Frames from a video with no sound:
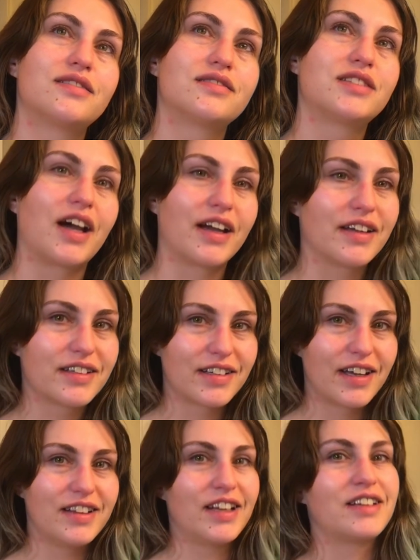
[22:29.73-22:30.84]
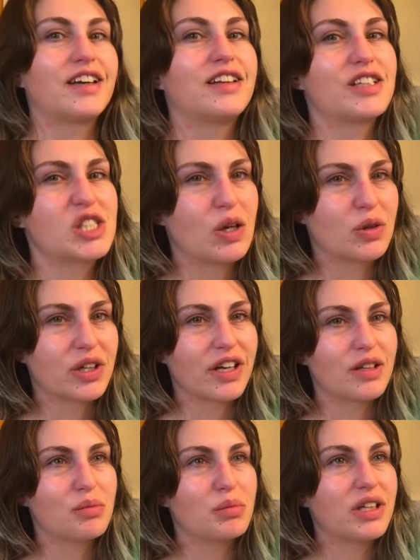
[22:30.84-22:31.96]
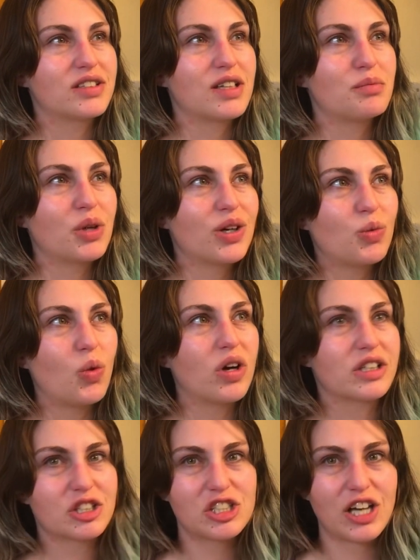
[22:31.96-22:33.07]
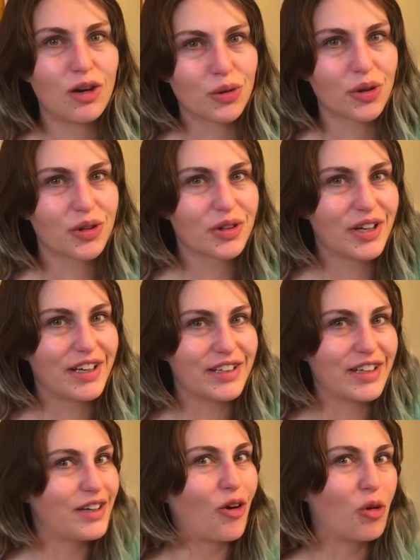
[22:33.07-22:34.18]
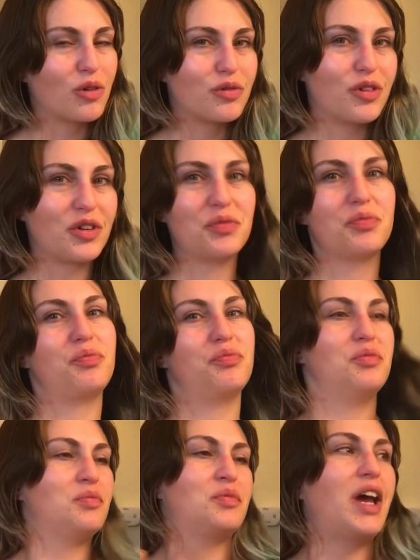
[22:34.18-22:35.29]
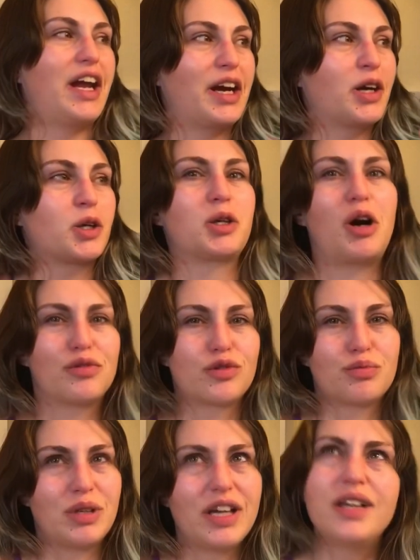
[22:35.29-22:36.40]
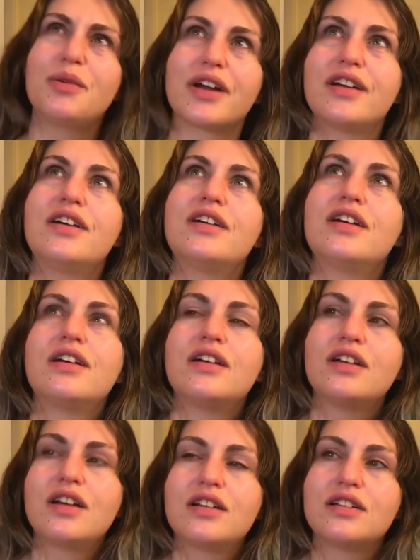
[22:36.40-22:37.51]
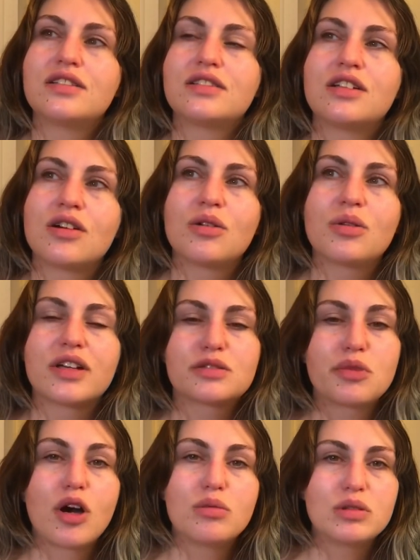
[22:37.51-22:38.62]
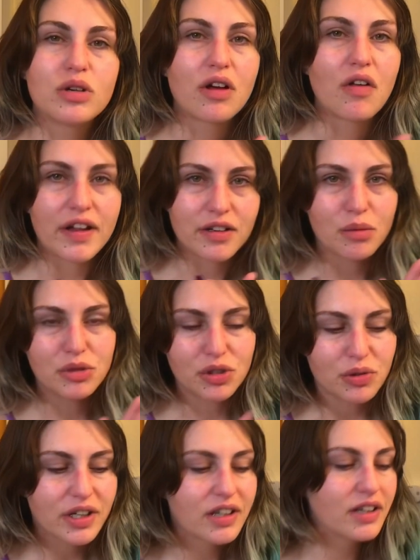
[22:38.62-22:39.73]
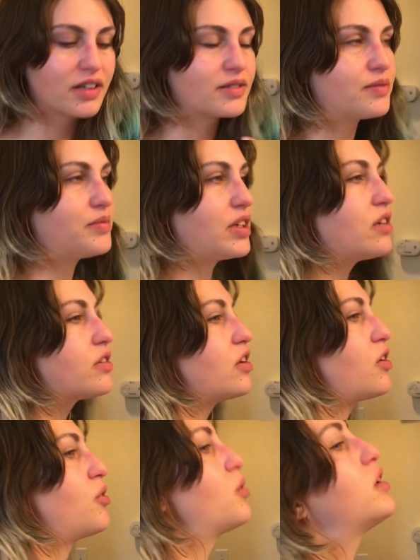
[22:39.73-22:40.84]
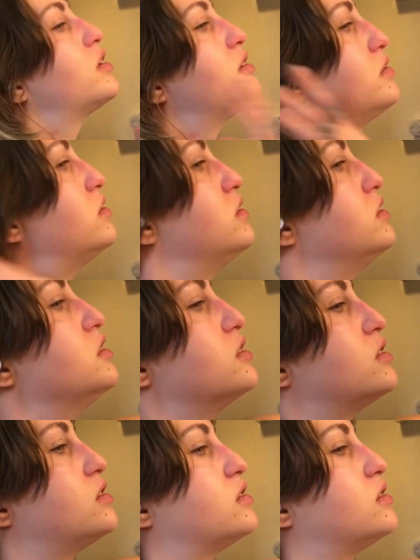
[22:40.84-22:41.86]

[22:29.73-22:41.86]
dye it, and then get in the shower again? Because I'm gonna wanna shower and get all of the hair off of me anyway. You know, that's probably what I'll end up doing. Even though it's